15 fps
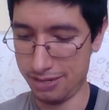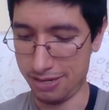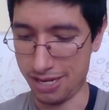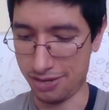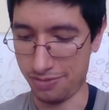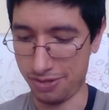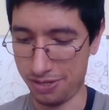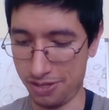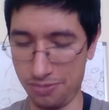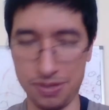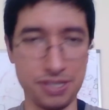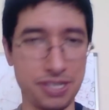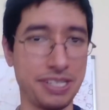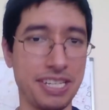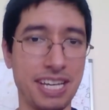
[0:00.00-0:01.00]
Not quite sure
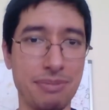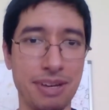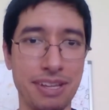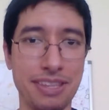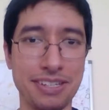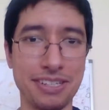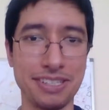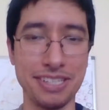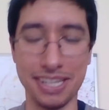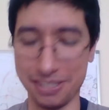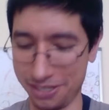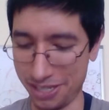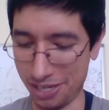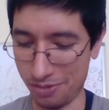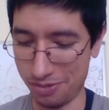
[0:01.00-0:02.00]
what she's saying, but I think she's saying
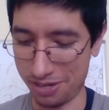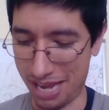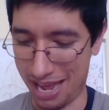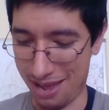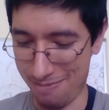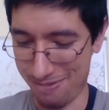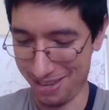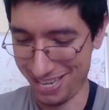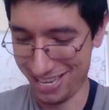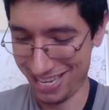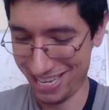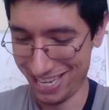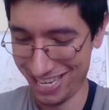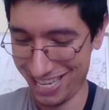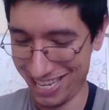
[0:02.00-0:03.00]
she's done with her
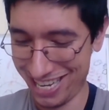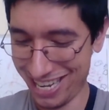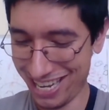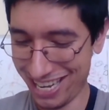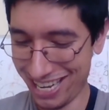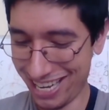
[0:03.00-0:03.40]
nap.